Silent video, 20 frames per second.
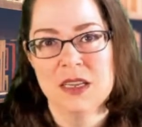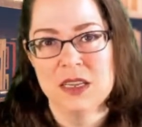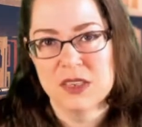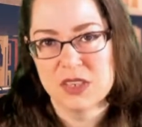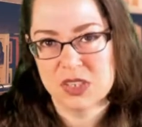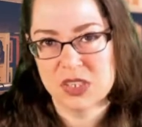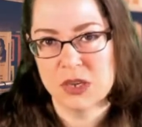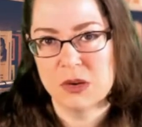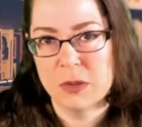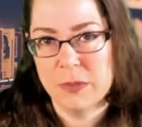
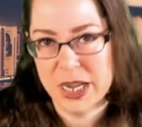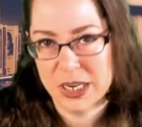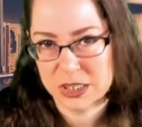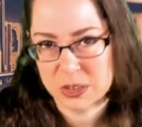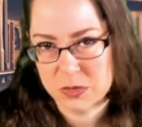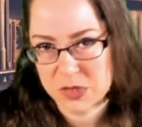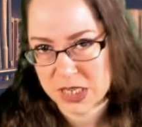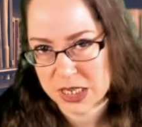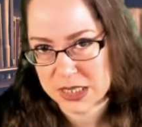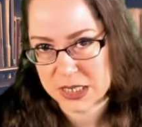So
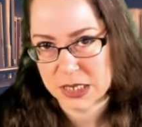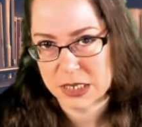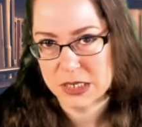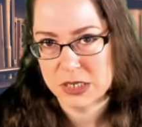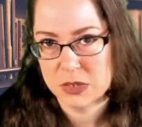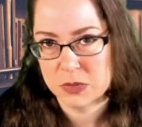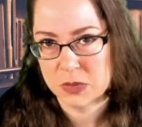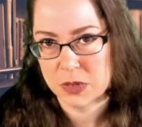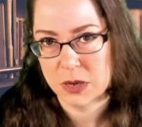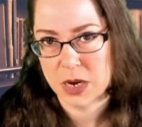imagine what that's gonna
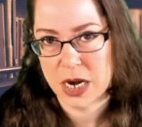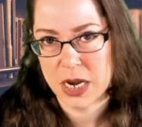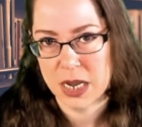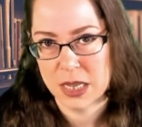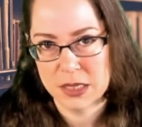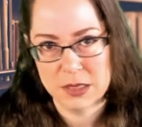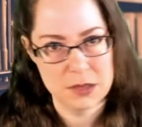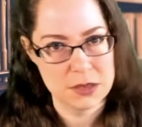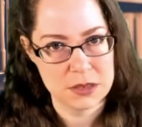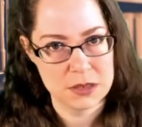do to her
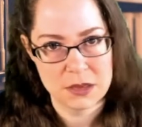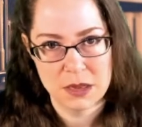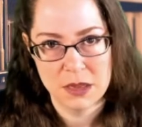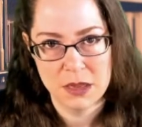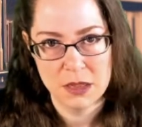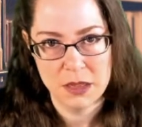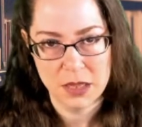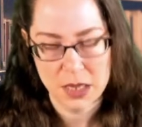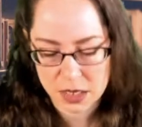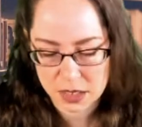hand,
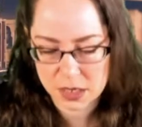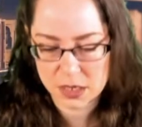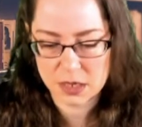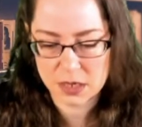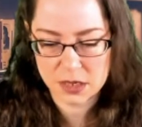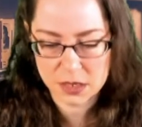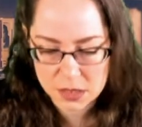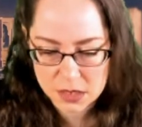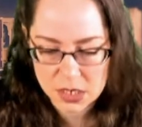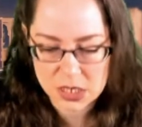like
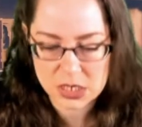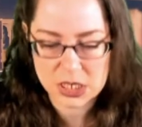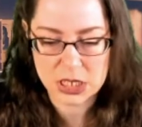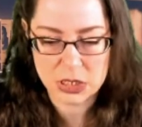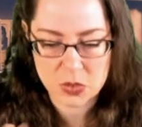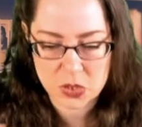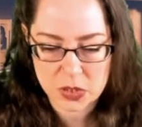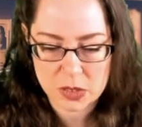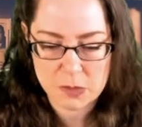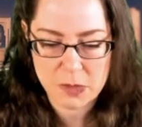
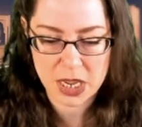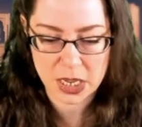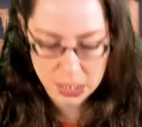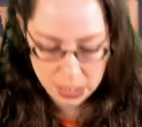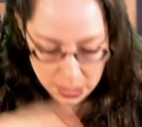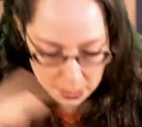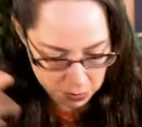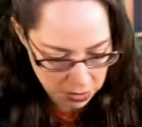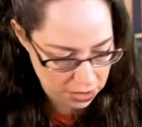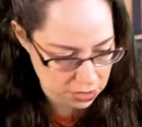continuously making
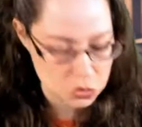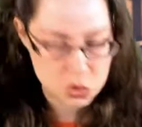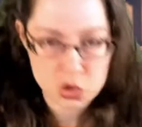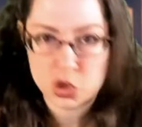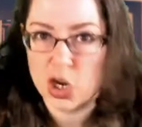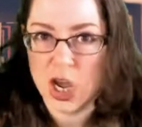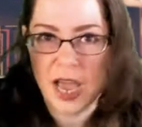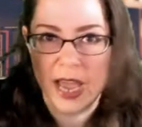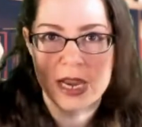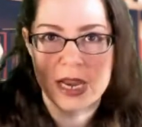a big
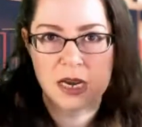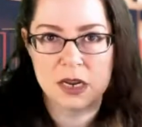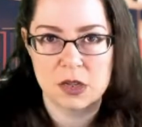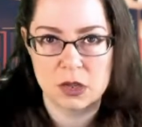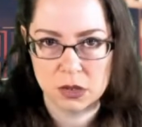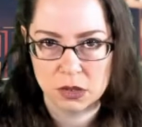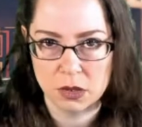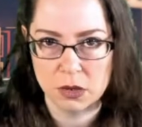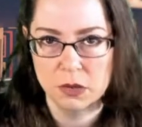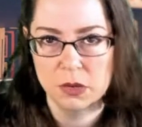giant
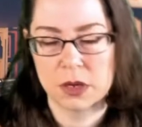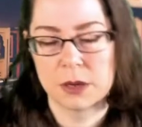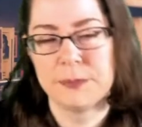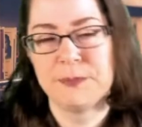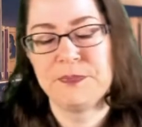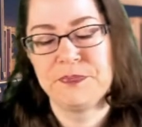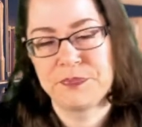cloak.